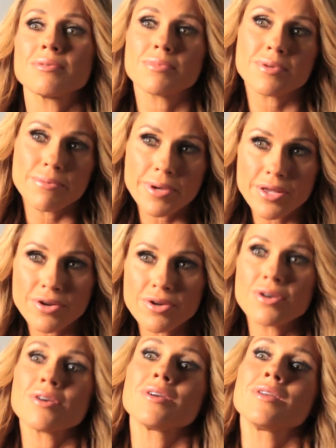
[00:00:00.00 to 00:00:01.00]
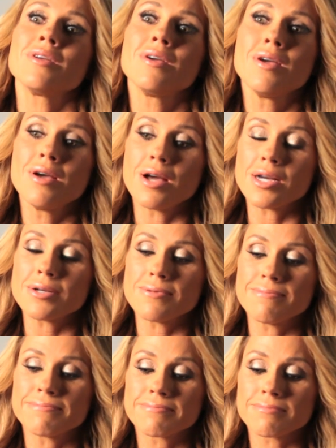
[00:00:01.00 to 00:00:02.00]
I'm a competitor and
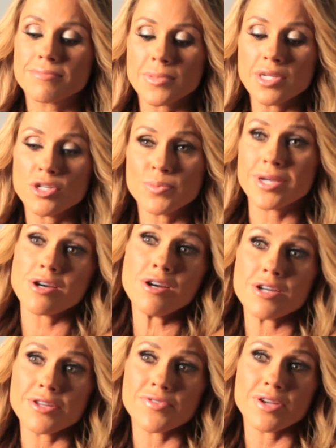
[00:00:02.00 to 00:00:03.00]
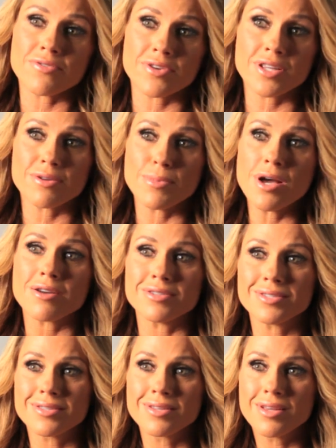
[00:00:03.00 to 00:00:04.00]
um, here's my card if you ever need a
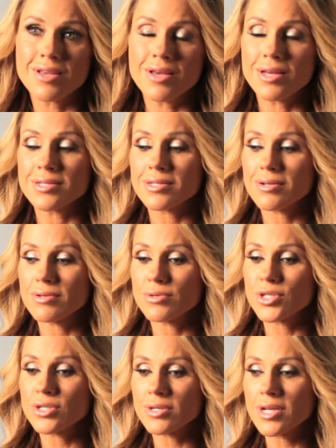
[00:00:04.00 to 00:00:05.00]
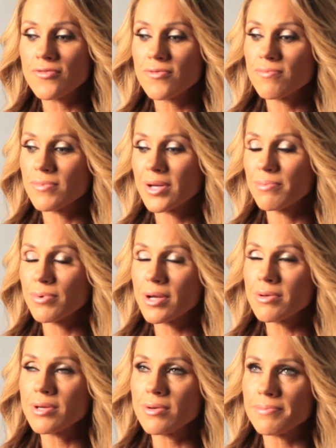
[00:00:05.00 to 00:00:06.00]
model. So sure enough, uh,
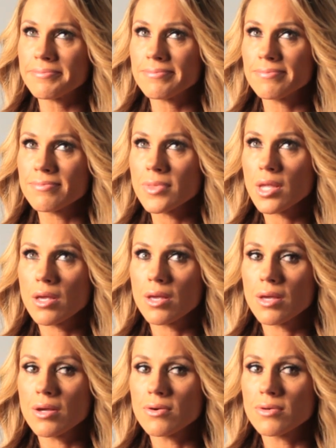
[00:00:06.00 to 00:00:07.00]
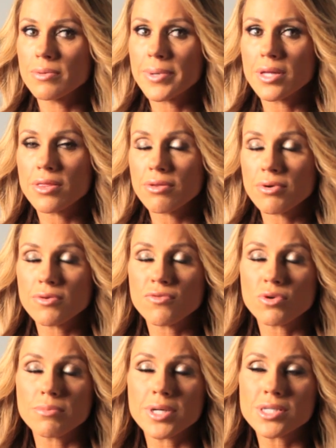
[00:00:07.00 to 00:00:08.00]
probably about three or
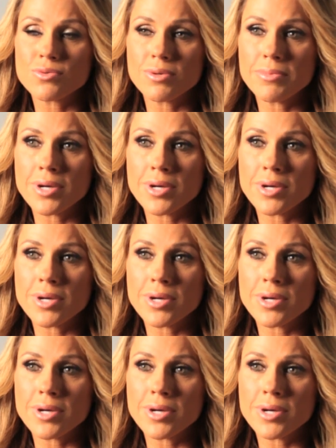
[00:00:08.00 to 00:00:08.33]
four months went